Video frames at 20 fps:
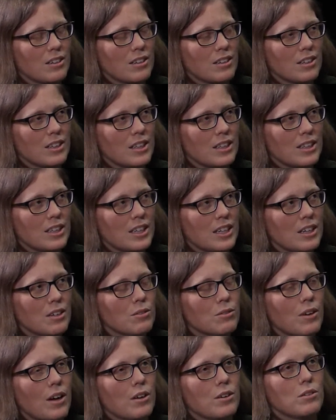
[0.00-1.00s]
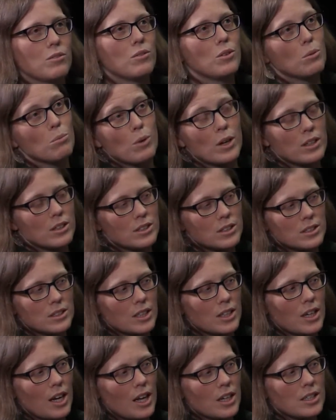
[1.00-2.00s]
live out of the abundance
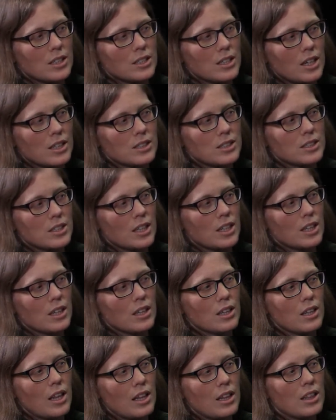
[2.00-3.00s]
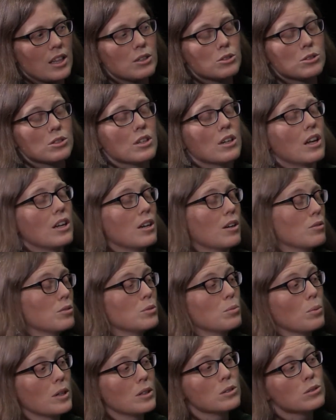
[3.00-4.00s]
that God intends, that, that there's enough
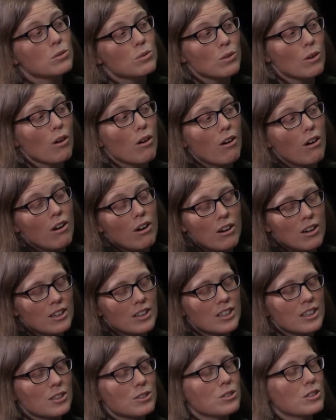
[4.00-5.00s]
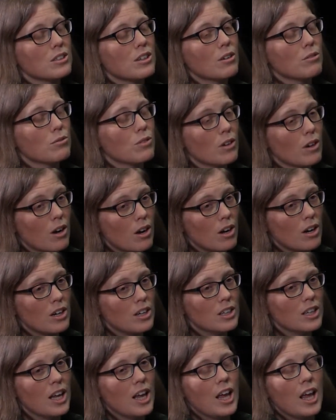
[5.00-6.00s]
space for all, there's enough for
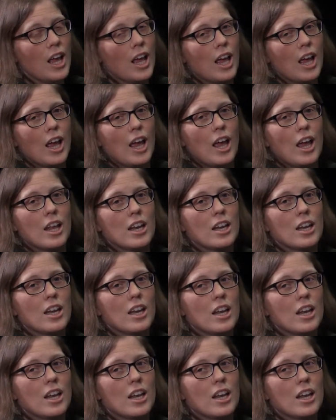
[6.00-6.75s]
all, and